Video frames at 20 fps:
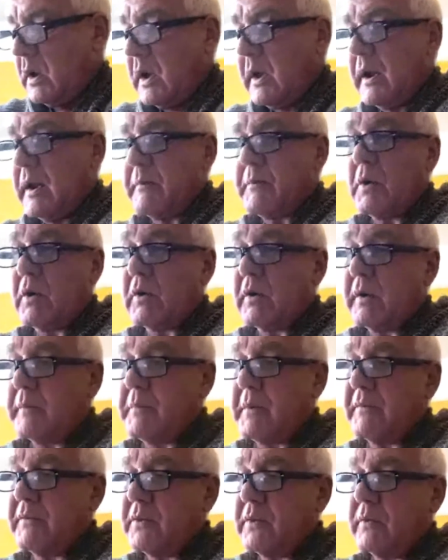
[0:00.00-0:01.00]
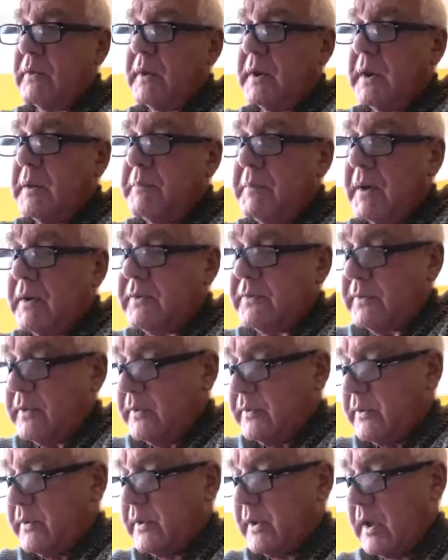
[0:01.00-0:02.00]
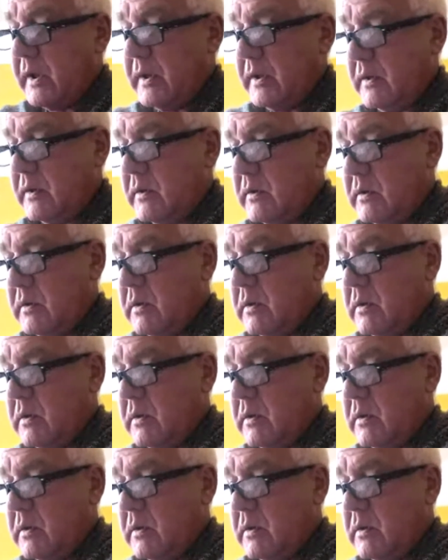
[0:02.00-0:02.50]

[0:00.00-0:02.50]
And I'm not going to bother doing any posting today.